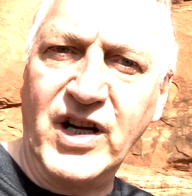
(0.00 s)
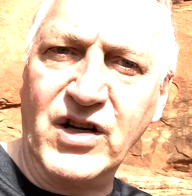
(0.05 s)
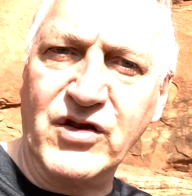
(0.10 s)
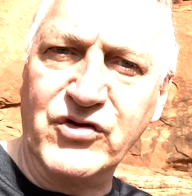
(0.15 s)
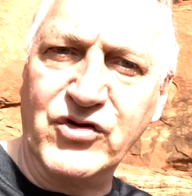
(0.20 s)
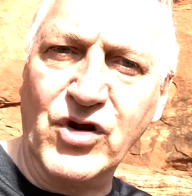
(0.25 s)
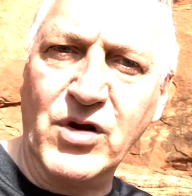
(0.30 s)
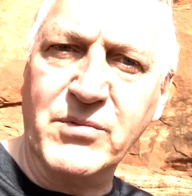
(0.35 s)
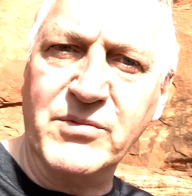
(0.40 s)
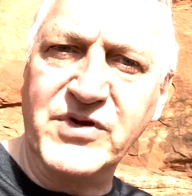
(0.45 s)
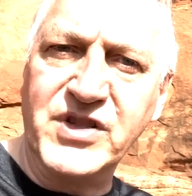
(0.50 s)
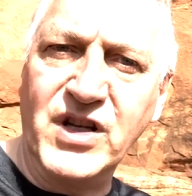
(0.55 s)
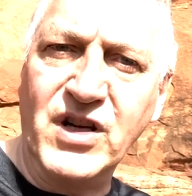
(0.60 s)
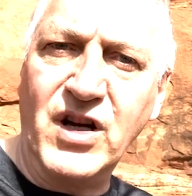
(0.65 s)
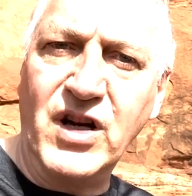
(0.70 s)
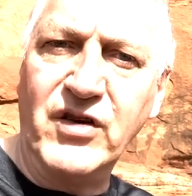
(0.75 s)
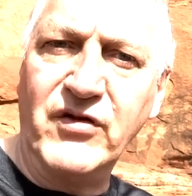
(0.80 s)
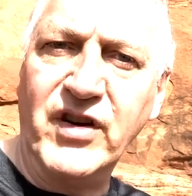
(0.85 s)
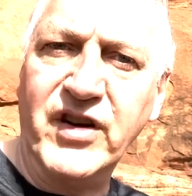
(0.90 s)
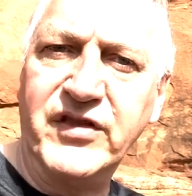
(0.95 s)
our drums and
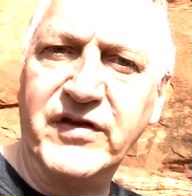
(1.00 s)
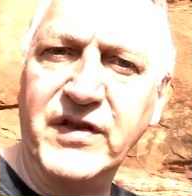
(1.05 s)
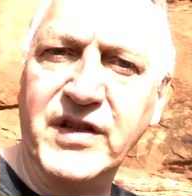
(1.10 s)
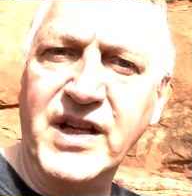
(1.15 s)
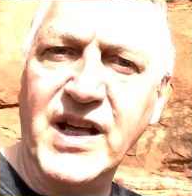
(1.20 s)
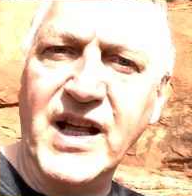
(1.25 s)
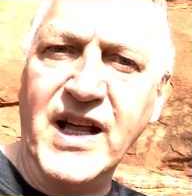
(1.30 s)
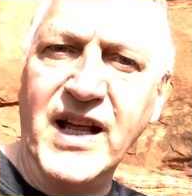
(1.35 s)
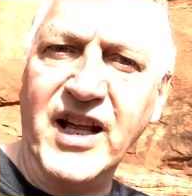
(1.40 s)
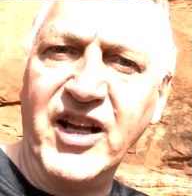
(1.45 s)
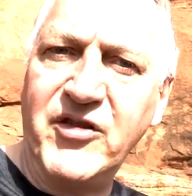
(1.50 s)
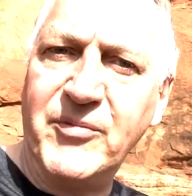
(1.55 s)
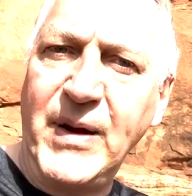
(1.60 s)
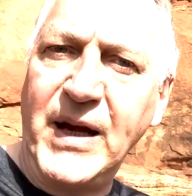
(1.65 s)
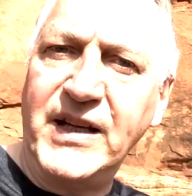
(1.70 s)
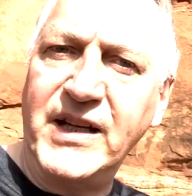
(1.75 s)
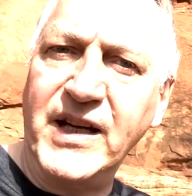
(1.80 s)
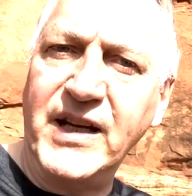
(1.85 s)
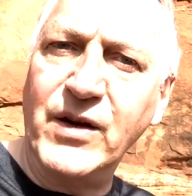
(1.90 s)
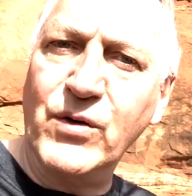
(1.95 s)
all the rest of it,
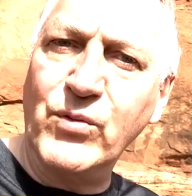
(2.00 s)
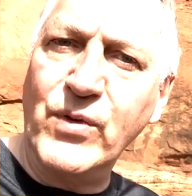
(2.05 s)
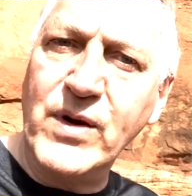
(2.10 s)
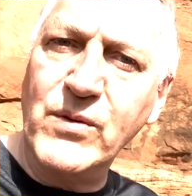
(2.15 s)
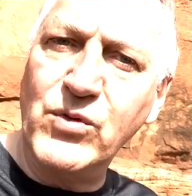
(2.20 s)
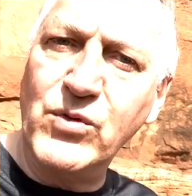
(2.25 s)
expecting that we